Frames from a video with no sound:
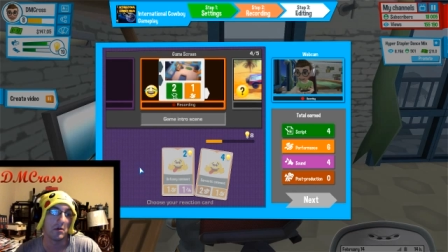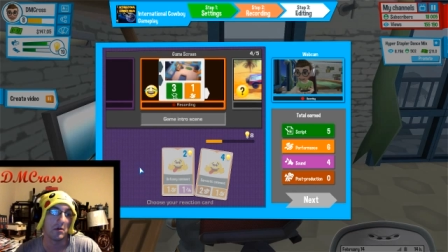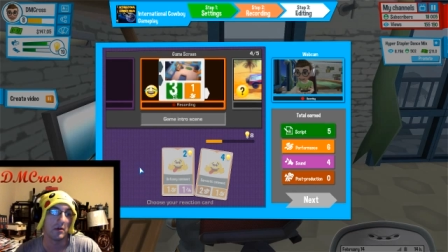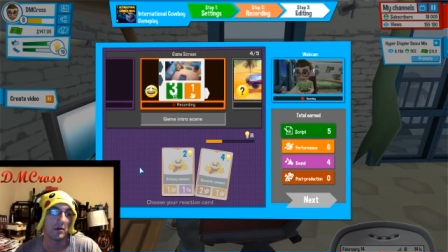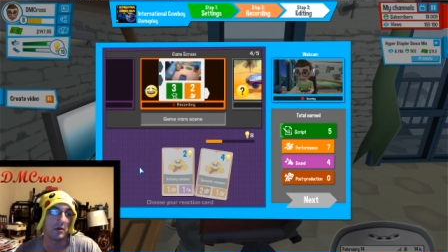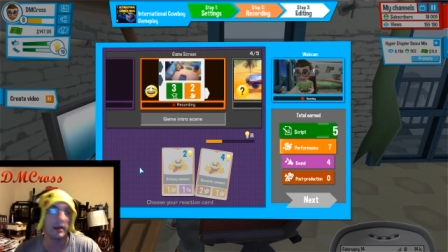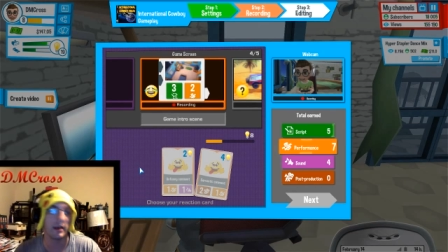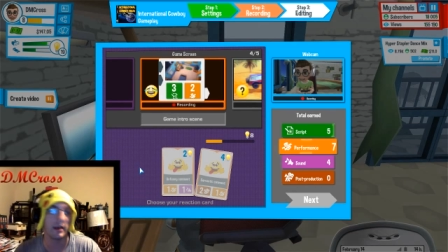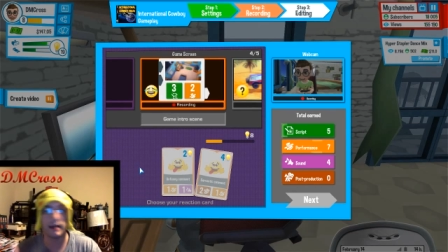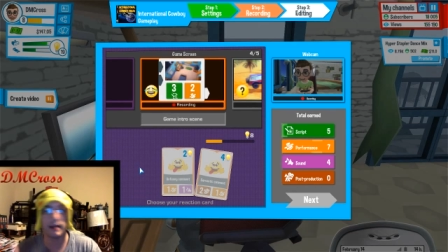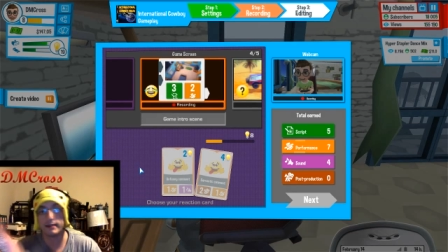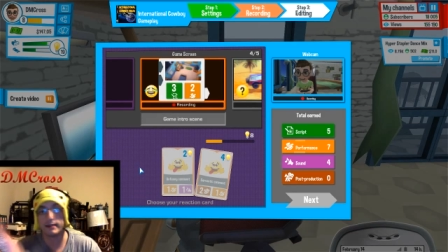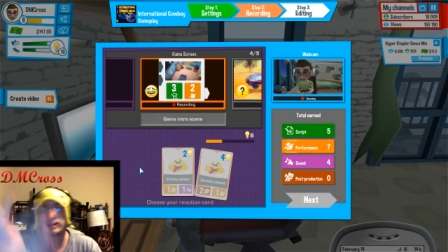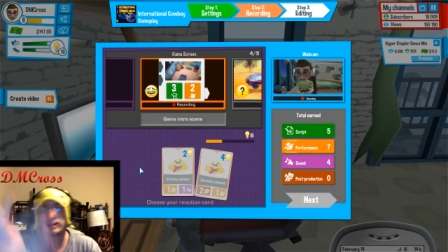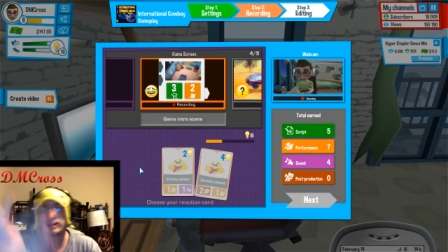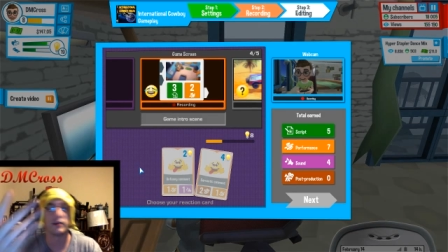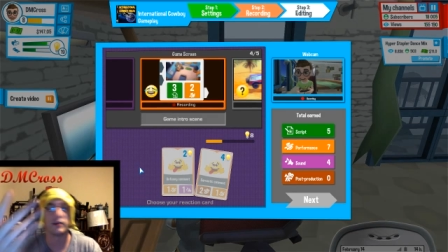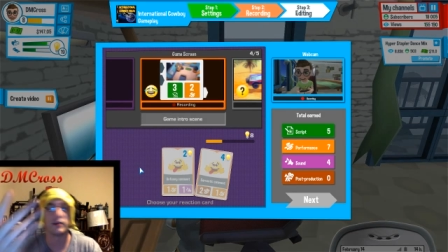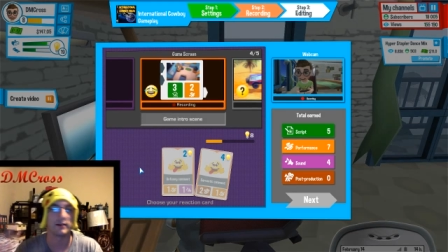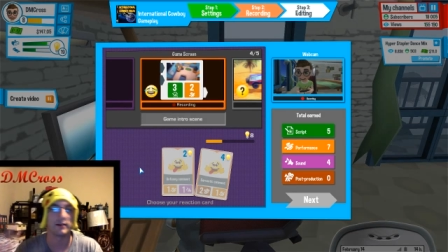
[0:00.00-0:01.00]
Yeah, see,
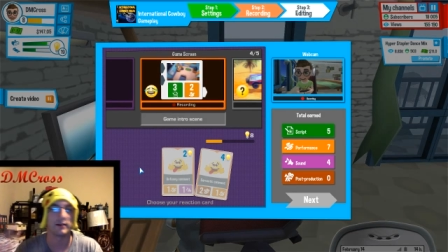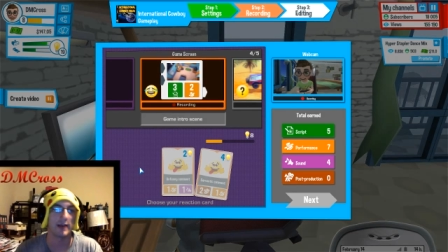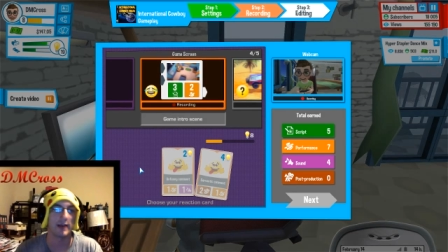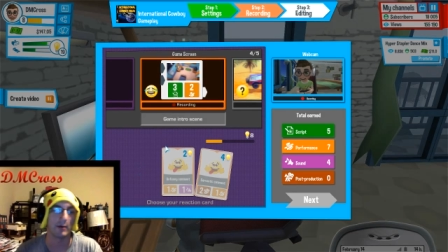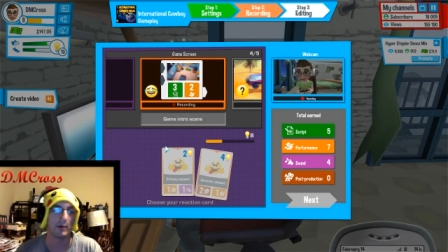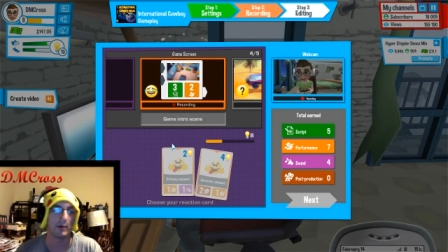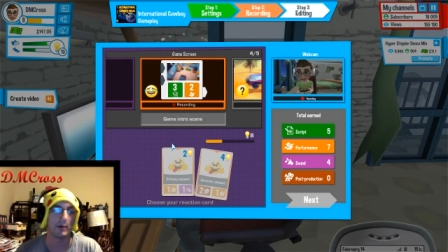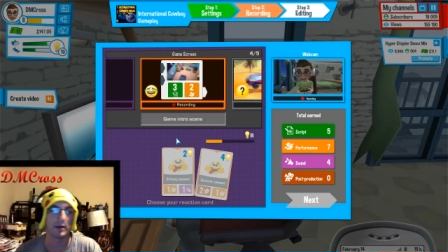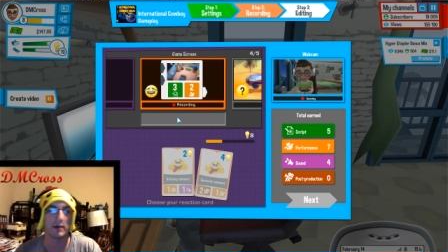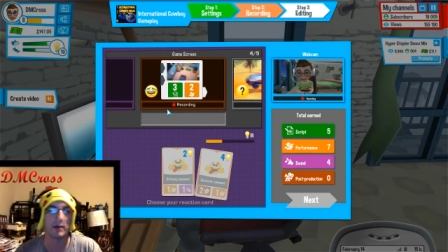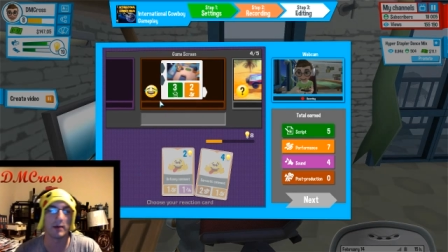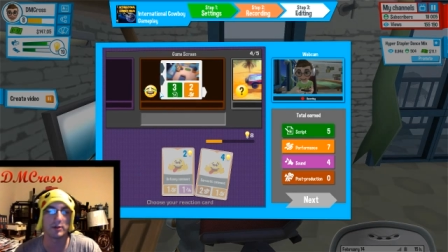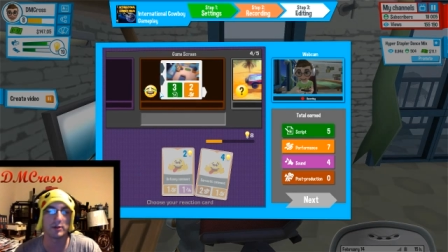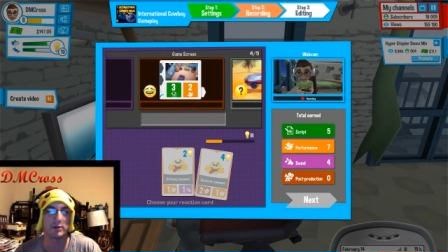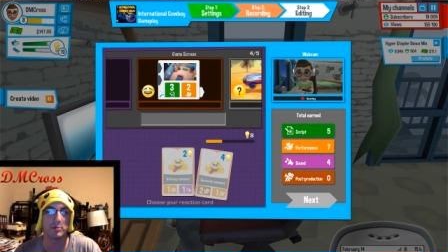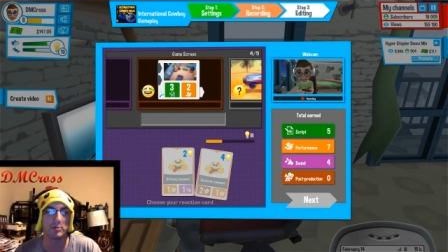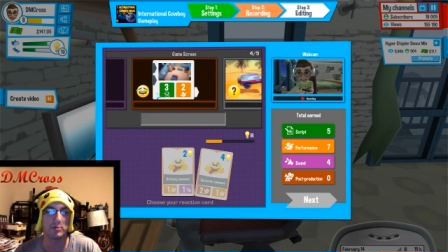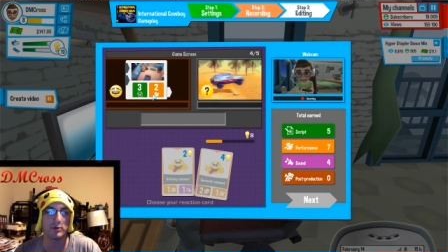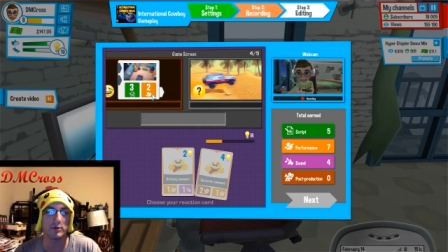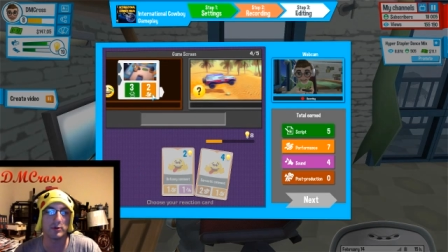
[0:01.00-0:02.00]
look, that one I was
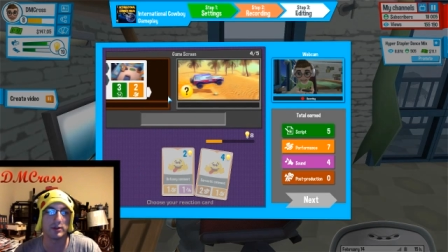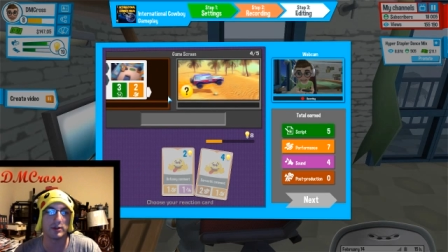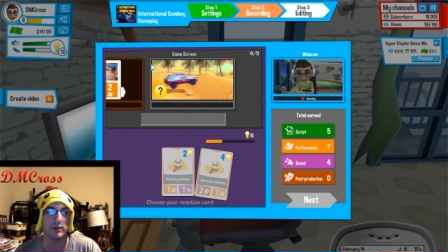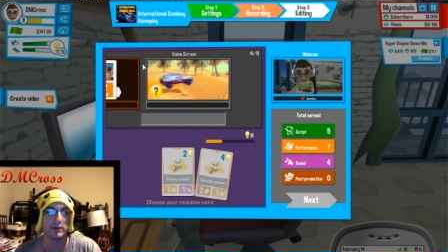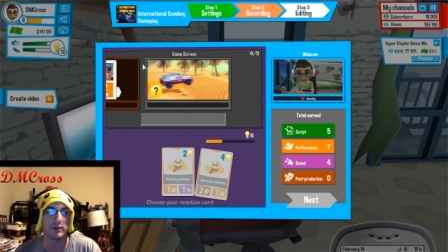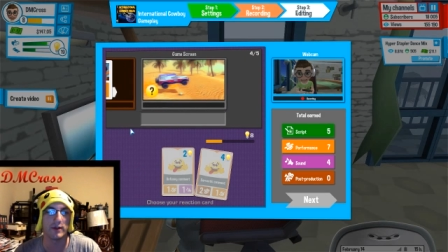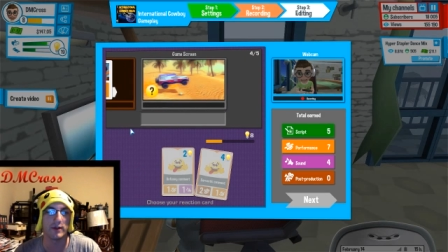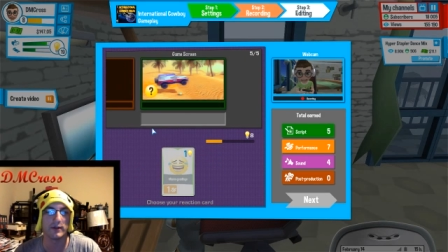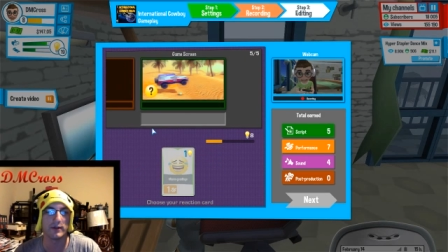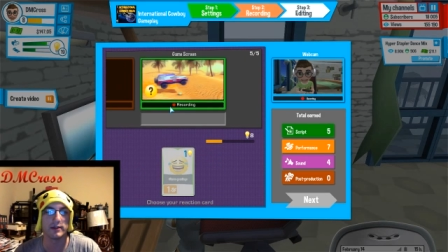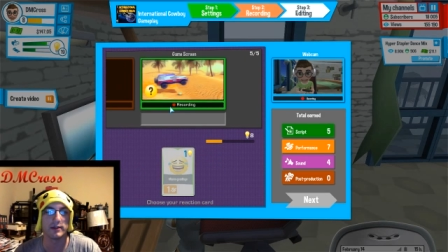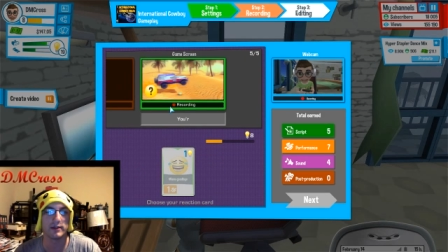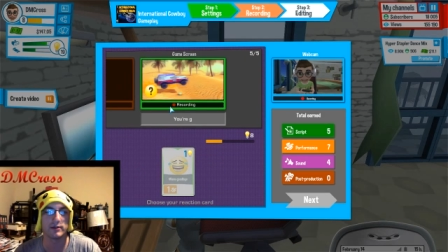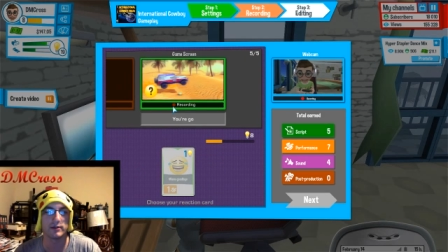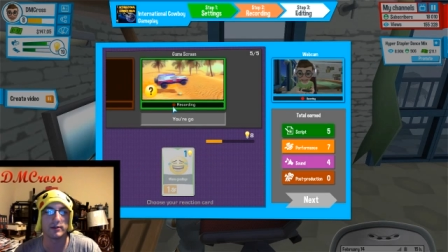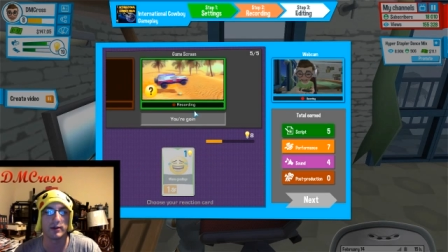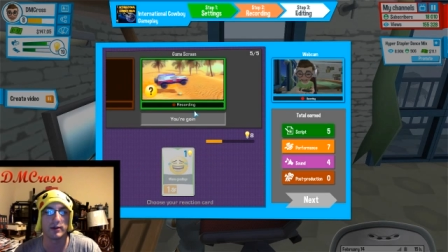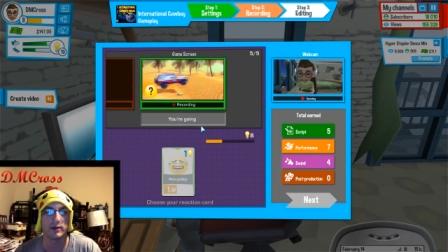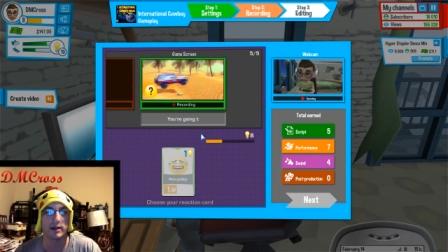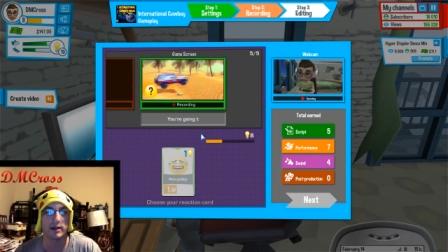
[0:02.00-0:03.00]
supposed to do that face, so
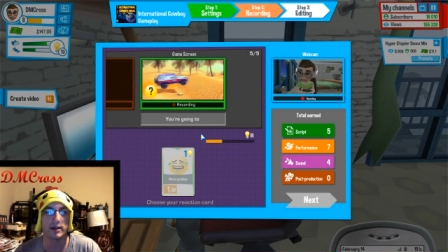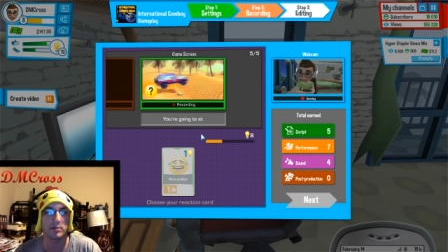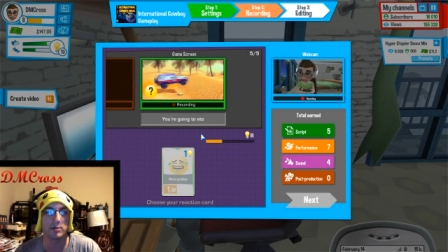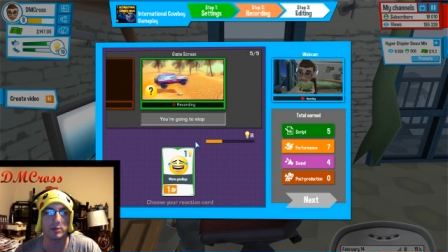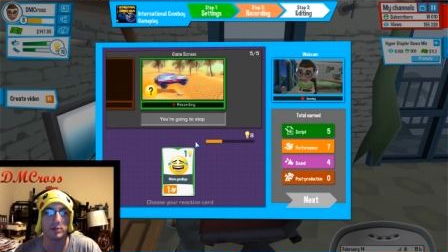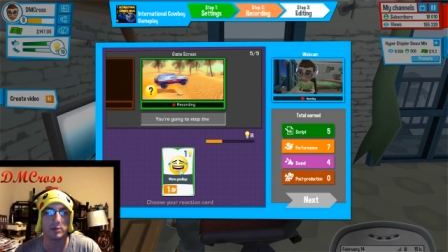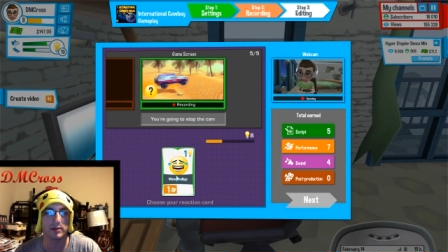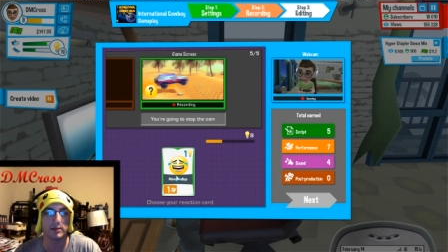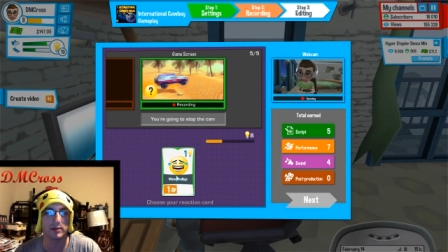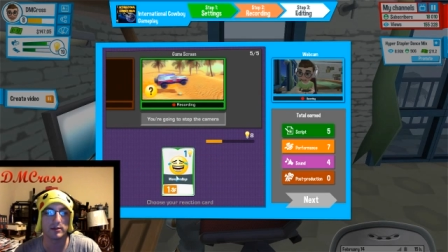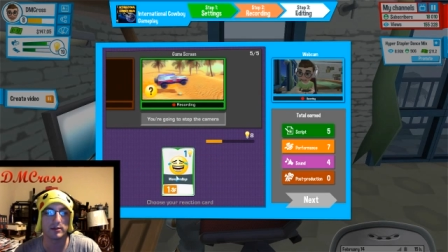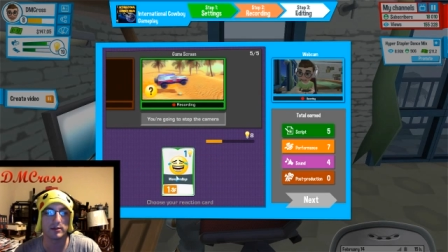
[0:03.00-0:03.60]
I got a plus.